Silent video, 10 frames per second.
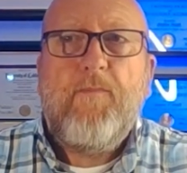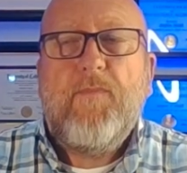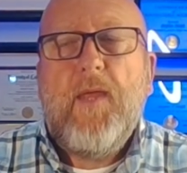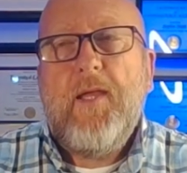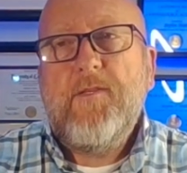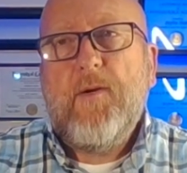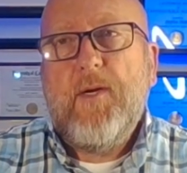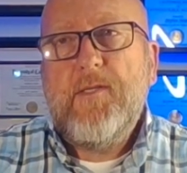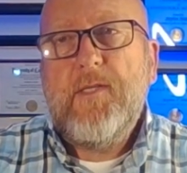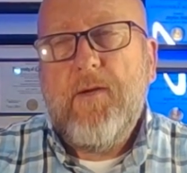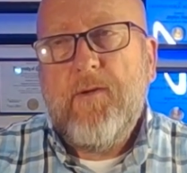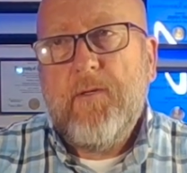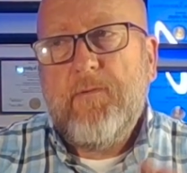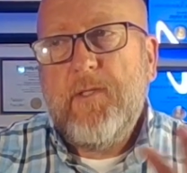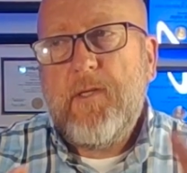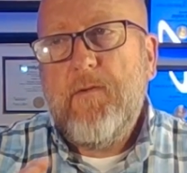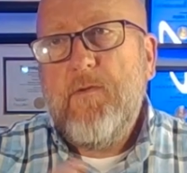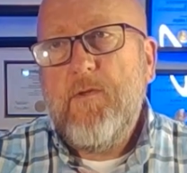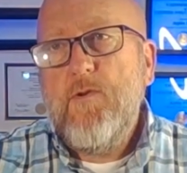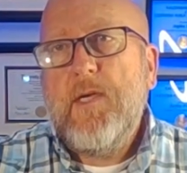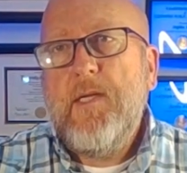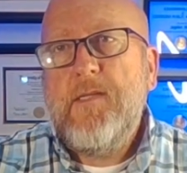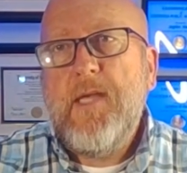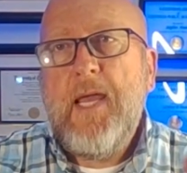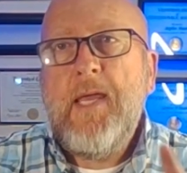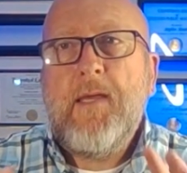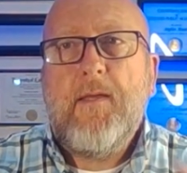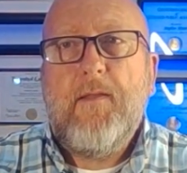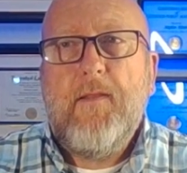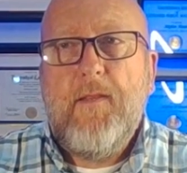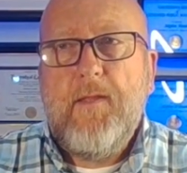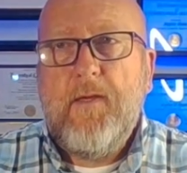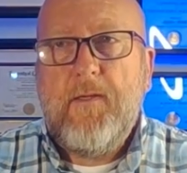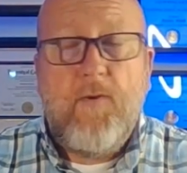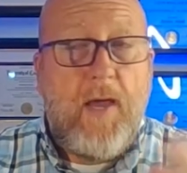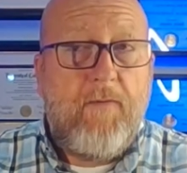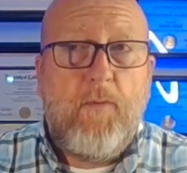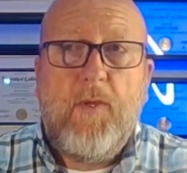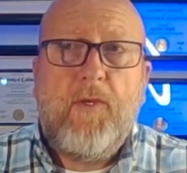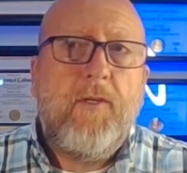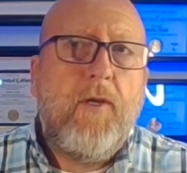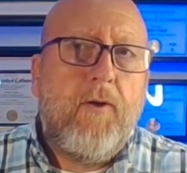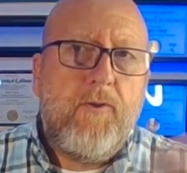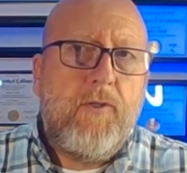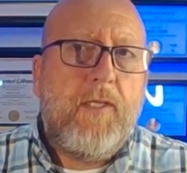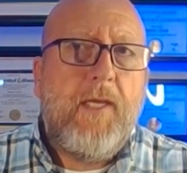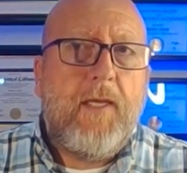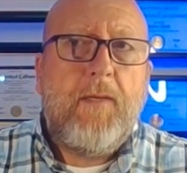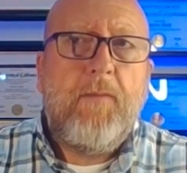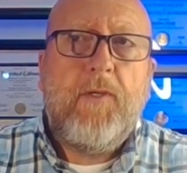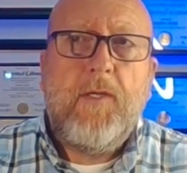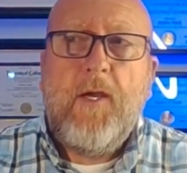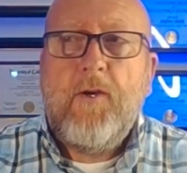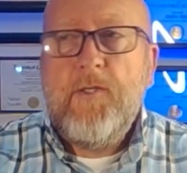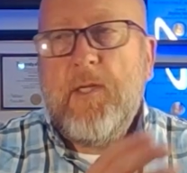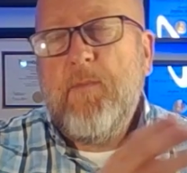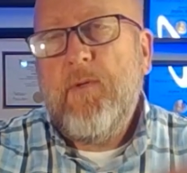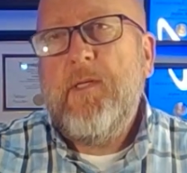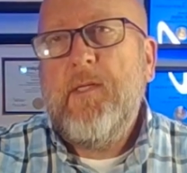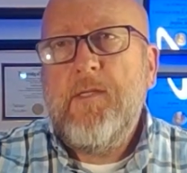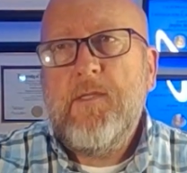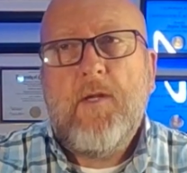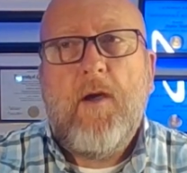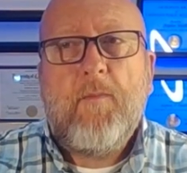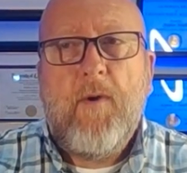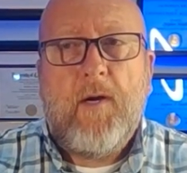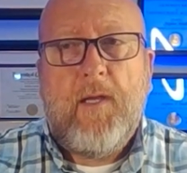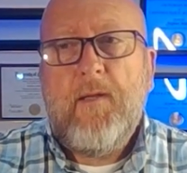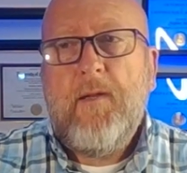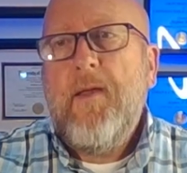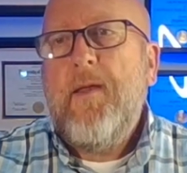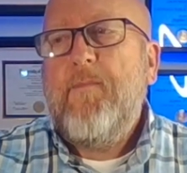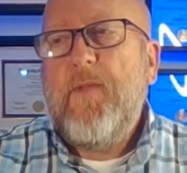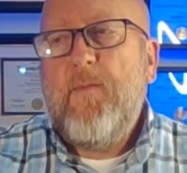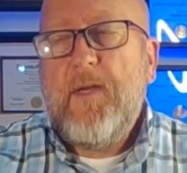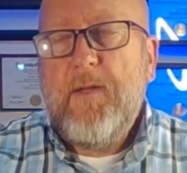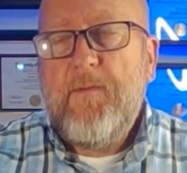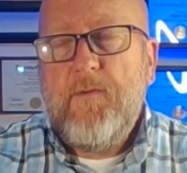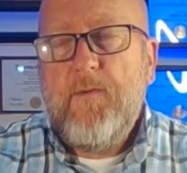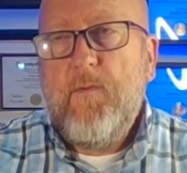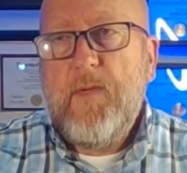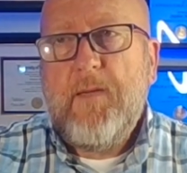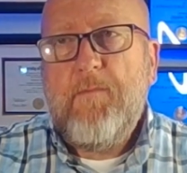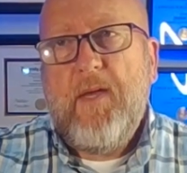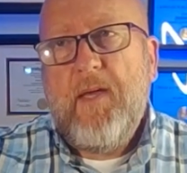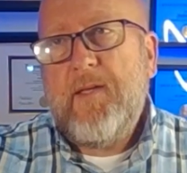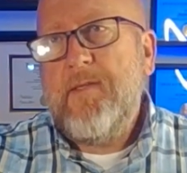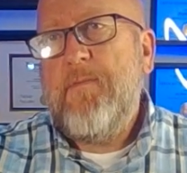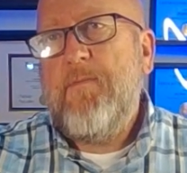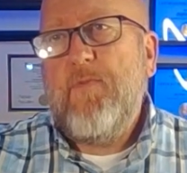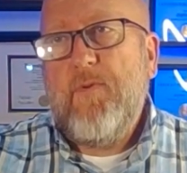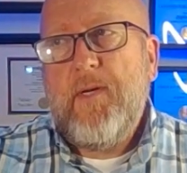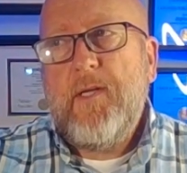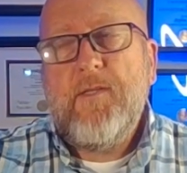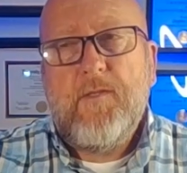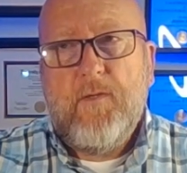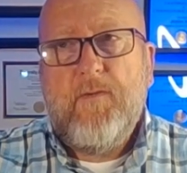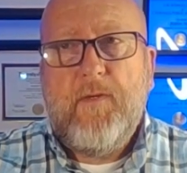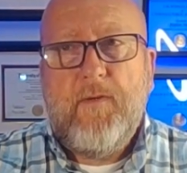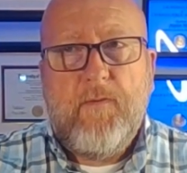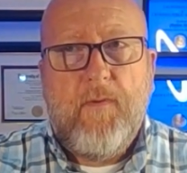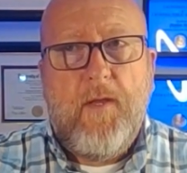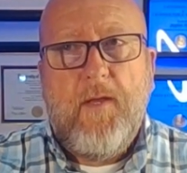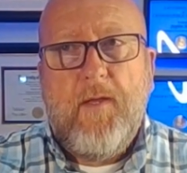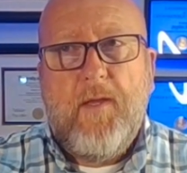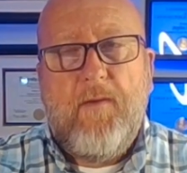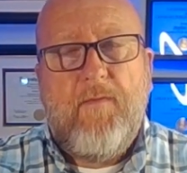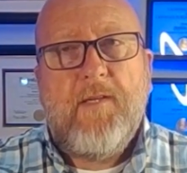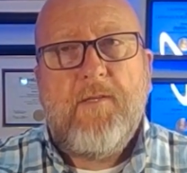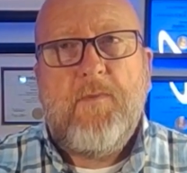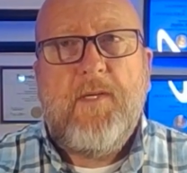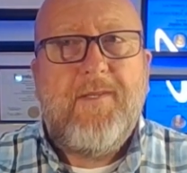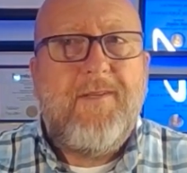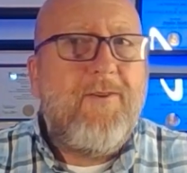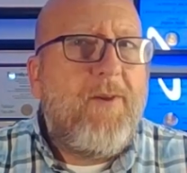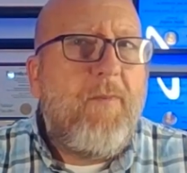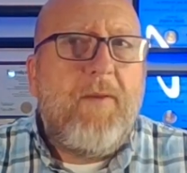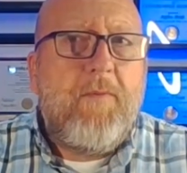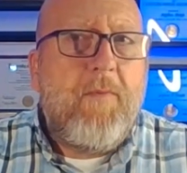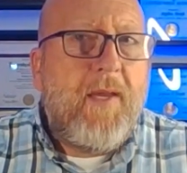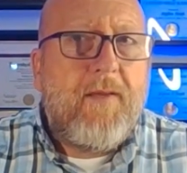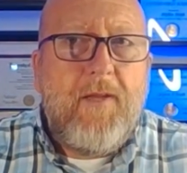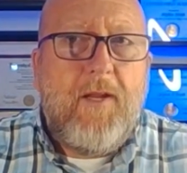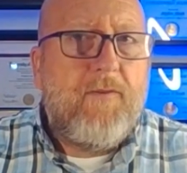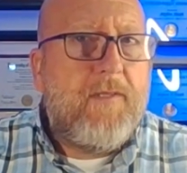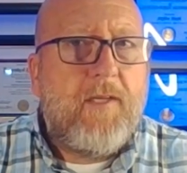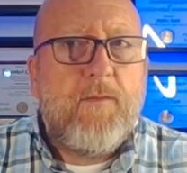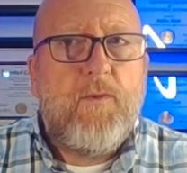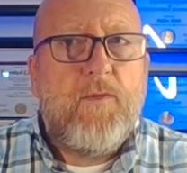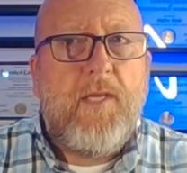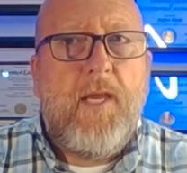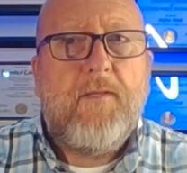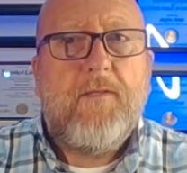And so I was telling her, "Look, you have $1 million. You can take that $1 million, you can put it in the stock market, and we can pick some pretty conservative investments, and you can maybe make 6%.